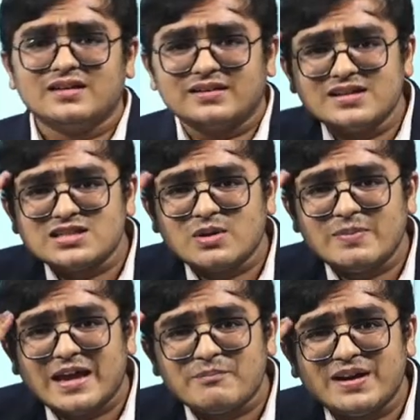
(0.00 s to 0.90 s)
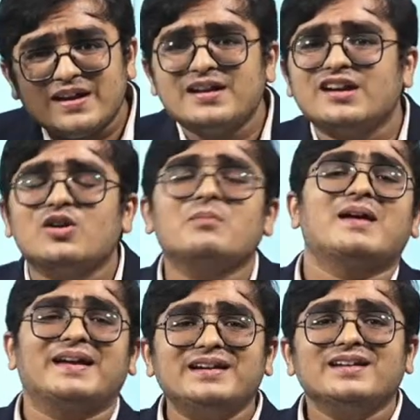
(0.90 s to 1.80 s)
This will be embedded in your
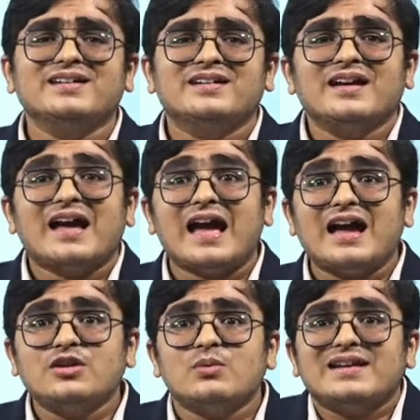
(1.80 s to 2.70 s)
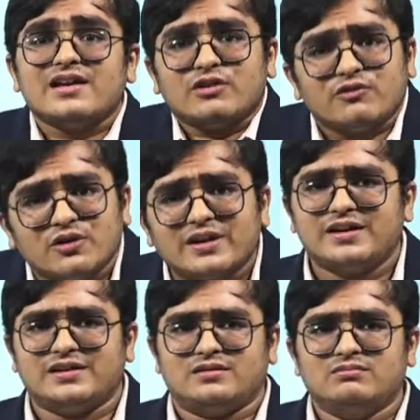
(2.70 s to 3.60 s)
mind and you will never
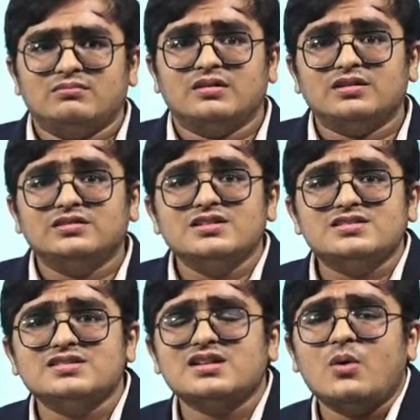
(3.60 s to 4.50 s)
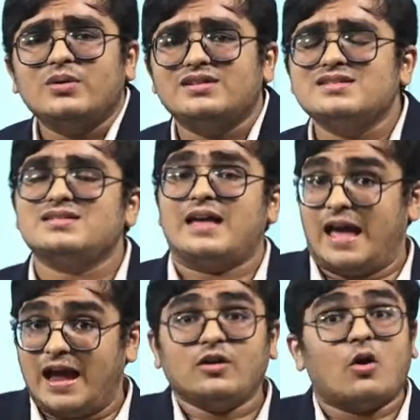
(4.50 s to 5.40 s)
forget it. This is how it is,
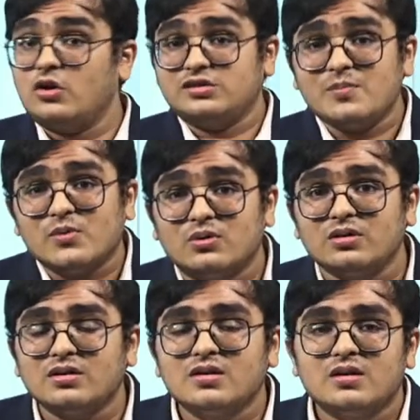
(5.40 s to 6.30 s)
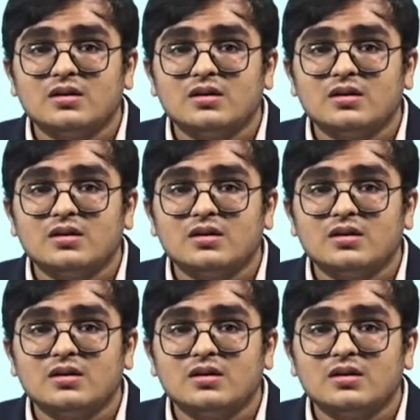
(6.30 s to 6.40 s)
and all the more,